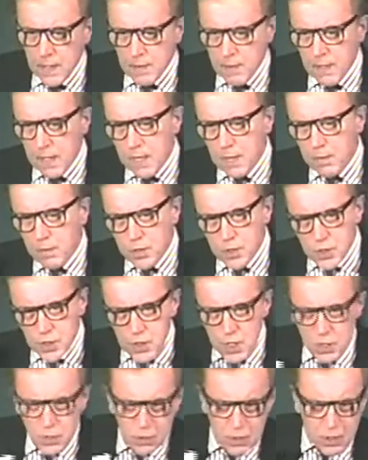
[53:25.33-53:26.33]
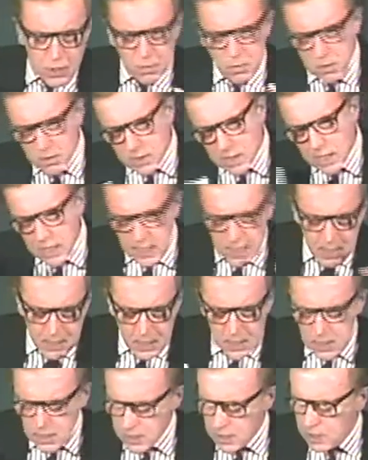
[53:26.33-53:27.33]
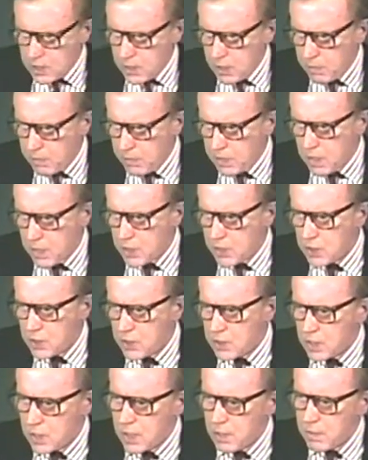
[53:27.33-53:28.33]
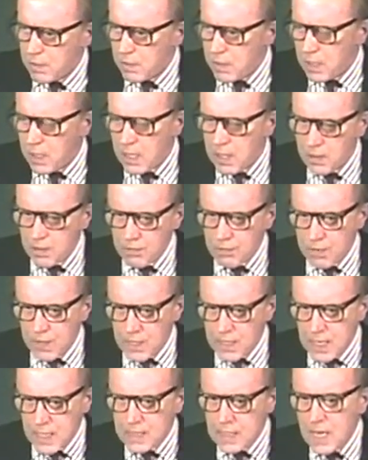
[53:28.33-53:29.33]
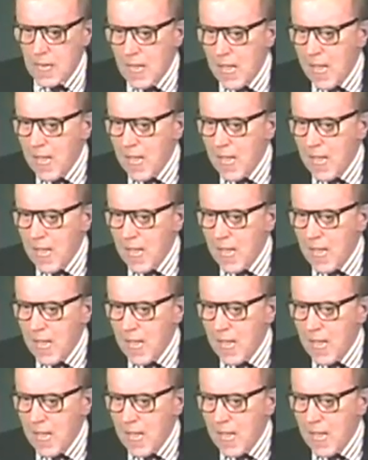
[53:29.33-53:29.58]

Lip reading: he was so simultaneous in his interpretations that it was fantastic.